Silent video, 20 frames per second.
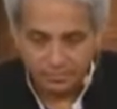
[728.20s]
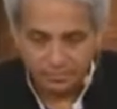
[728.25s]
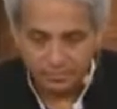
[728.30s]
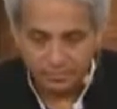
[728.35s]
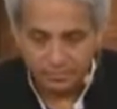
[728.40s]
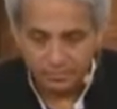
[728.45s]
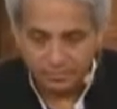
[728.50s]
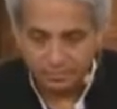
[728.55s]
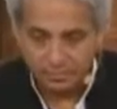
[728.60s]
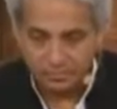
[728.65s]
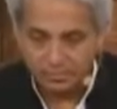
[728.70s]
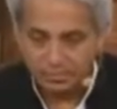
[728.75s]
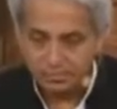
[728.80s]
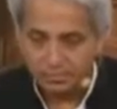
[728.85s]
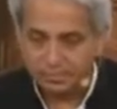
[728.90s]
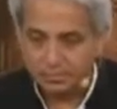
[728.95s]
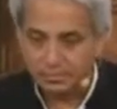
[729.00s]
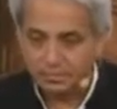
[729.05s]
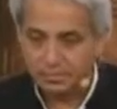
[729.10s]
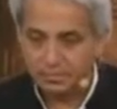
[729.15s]

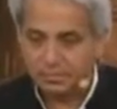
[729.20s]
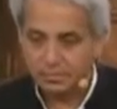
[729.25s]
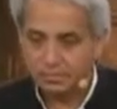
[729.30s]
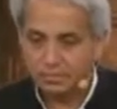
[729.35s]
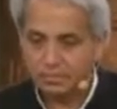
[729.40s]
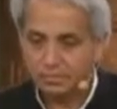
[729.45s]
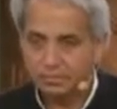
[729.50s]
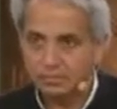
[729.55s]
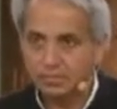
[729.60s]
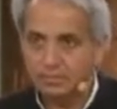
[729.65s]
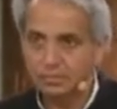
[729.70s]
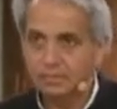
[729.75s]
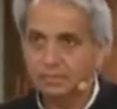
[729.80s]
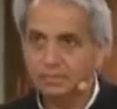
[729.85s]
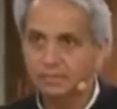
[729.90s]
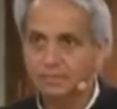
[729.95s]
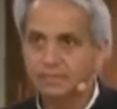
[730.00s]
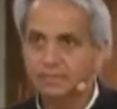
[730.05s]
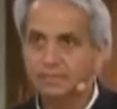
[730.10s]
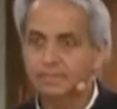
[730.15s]

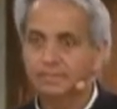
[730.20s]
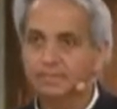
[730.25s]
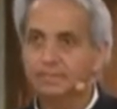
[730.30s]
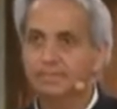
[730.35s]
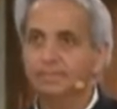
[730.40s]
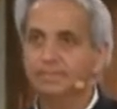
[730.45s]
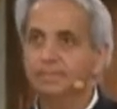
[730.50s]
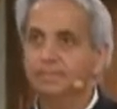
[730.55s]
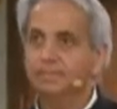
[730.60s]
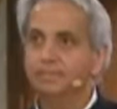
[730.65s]
(no one is talking)